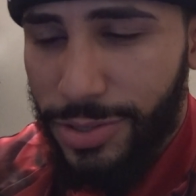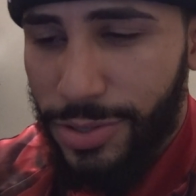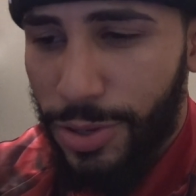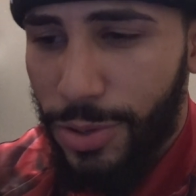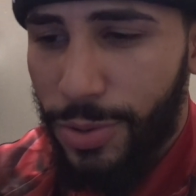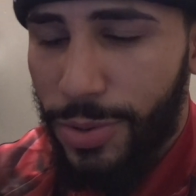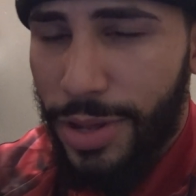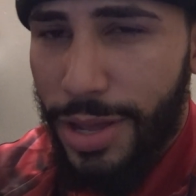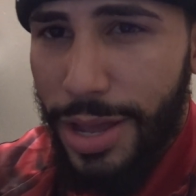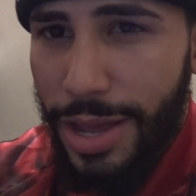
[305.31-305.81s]

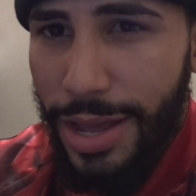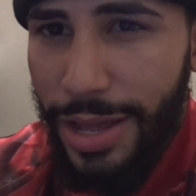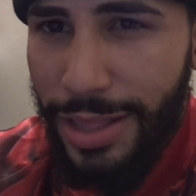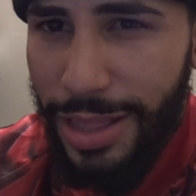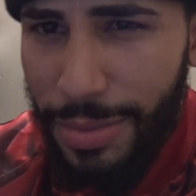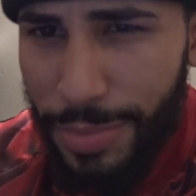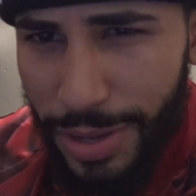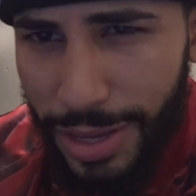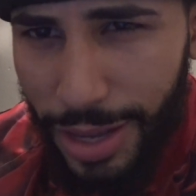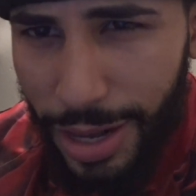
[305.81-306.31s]
So
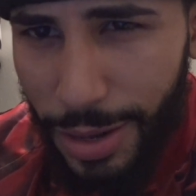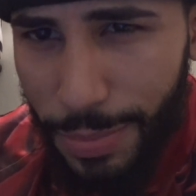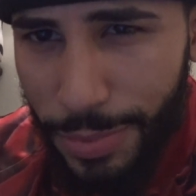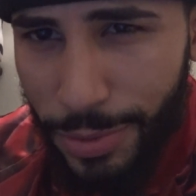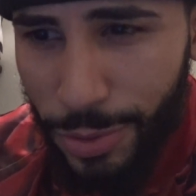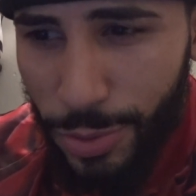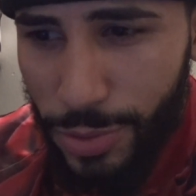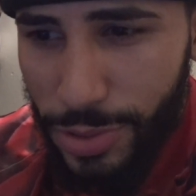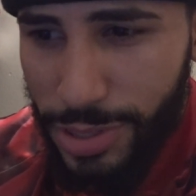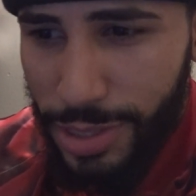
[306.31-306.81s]
let me get up
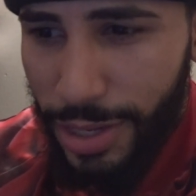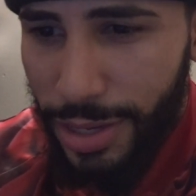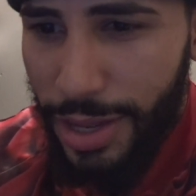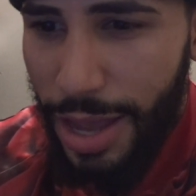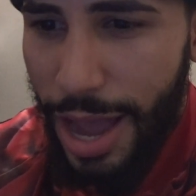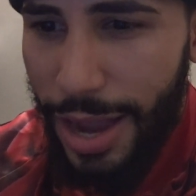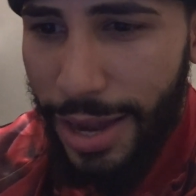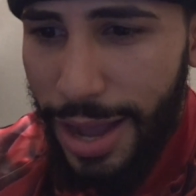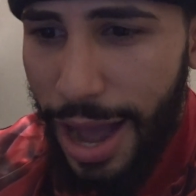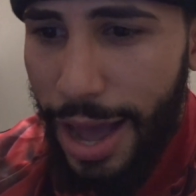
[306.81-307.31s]
and do a
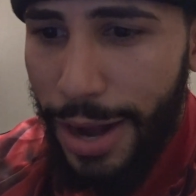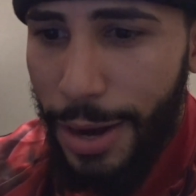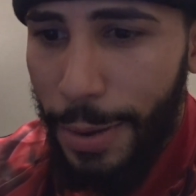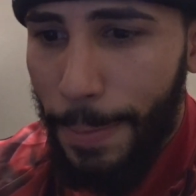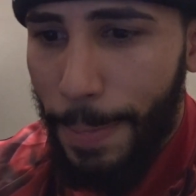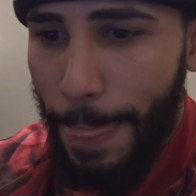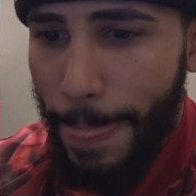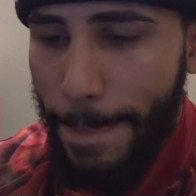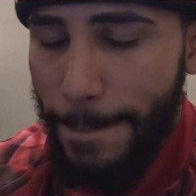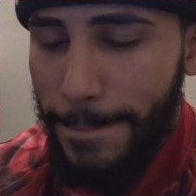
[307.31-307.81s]
skit. I got
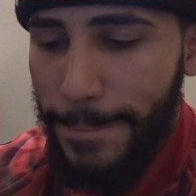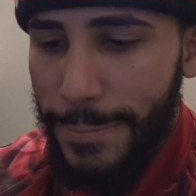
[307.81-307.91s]
up.